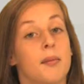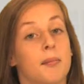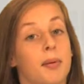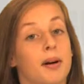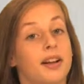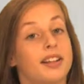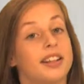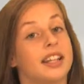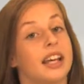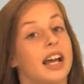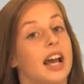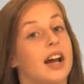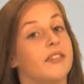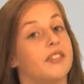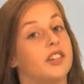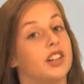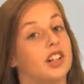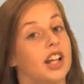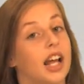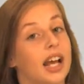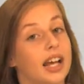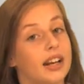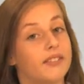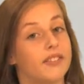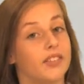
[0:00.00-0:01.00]
but they have a
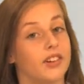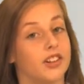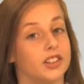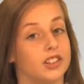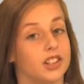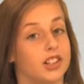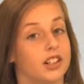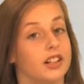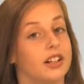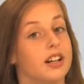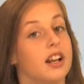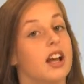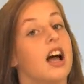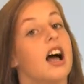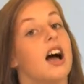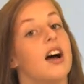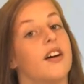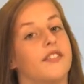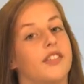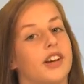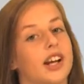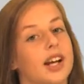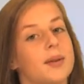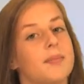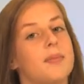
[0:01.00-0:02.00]
light version
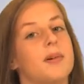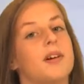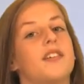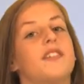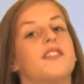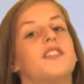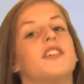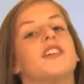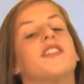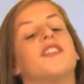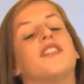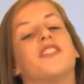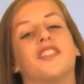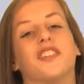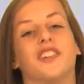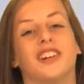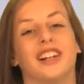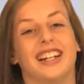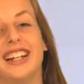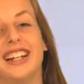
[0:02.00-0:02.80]
available for free.